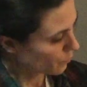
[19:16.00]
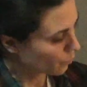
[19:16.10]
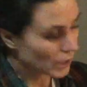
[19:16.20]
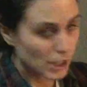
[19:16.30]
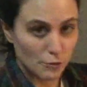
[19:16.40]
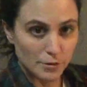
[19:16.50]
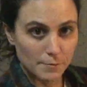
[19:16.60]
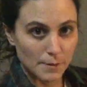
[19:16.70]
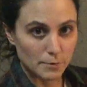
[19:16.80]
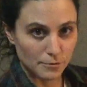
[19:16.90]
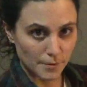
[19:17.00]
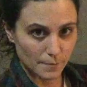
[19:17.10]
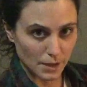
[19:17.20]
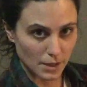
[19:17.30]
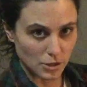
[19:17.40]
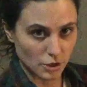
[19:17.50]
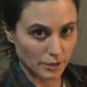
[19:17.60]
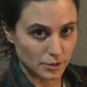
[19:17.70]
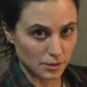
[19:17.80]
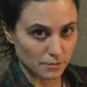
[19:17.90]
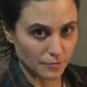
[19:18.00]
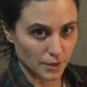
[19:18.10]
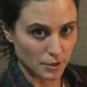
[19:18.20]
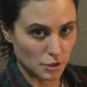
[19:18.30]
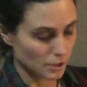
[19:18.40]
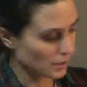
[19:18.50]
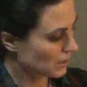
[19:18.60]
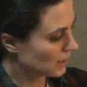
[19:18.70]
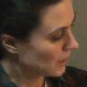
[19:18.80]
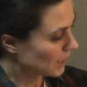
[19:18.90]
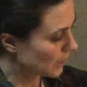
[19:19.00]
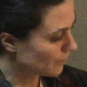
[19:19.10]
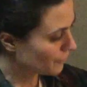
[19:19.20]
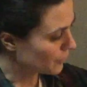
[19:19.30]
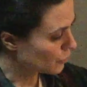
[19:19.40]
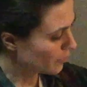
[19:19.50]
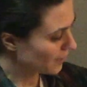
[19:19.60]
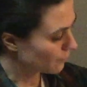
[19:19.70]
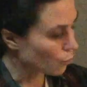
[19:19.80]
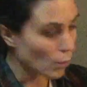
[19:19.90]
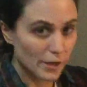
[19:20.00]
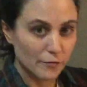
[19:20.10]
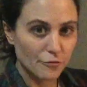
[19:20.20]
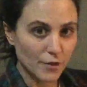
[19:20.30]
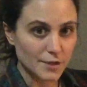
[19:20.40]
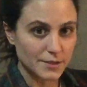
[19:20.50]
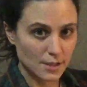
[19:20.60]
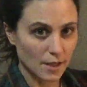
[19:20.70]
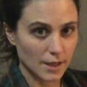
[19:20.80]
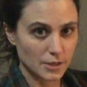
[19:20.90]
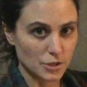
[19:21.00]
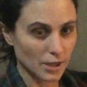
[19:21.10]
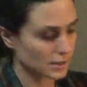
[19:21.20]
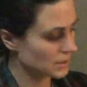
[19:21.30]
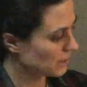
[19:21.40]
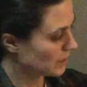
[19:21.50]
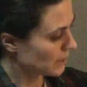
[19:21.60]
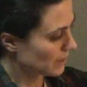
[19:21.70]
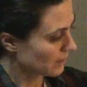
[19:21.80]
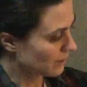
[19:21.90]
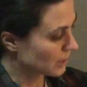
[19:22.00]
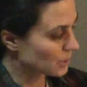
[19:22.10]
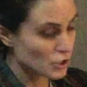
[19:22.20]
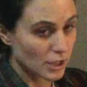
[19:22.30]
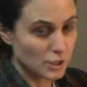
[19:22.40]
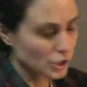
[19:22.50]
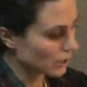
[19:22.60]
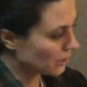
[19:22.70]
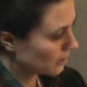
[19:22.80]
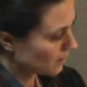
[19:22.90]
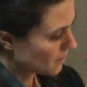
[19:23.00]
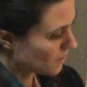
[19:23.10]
What do you remember from the conjunction function? If you have one false conjunct, the conjunction